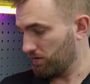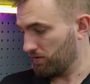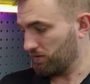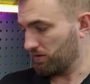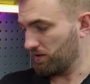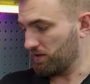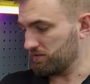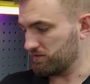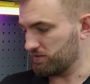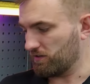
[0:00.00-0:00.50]

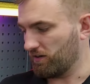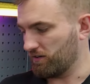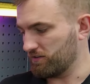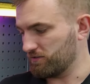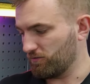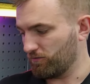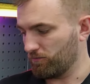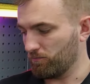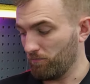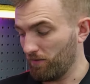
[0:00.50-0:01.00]
These
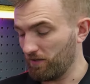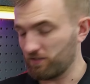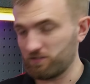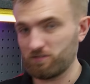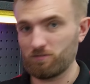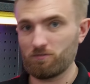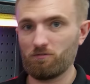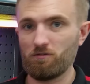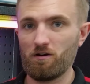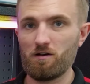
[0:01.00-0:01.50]
guys make
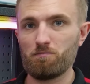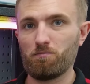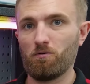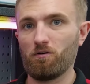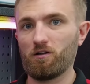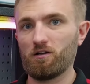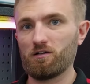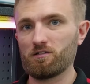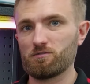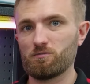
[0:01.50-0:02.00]
some great
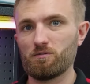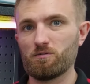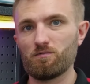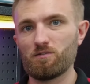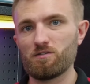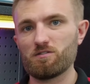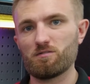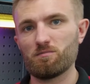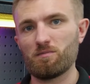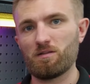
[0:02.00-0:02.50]
products. We've
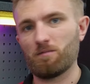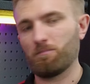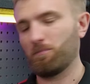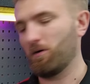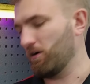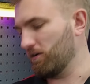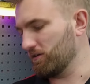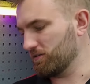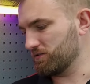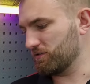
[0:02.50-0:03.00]
used them in the
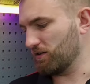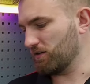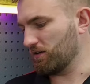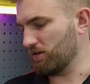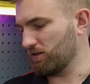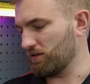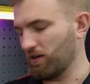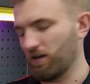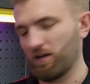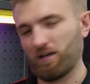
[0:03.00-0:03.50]
past. I
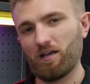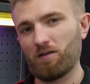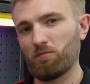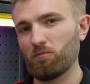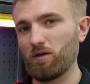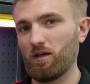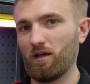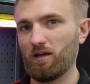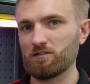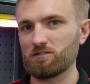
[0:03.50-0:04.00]
think again
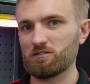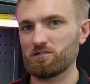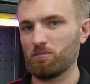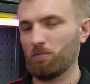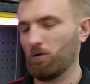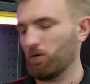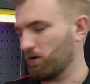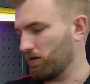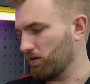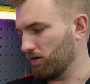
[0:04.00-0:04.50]
we had some
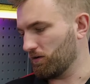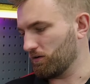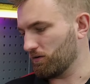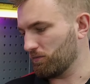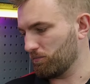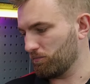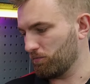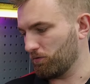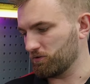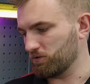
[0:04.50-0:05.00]
on our
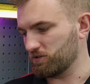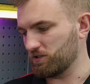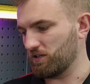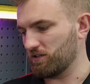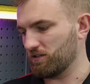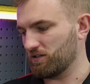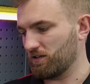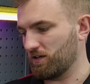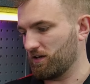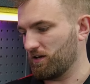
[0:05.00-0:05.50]

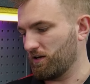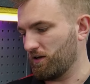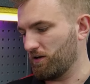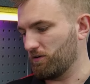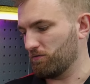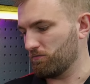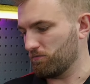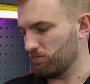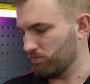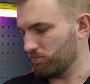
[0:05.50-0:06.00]
Project Clio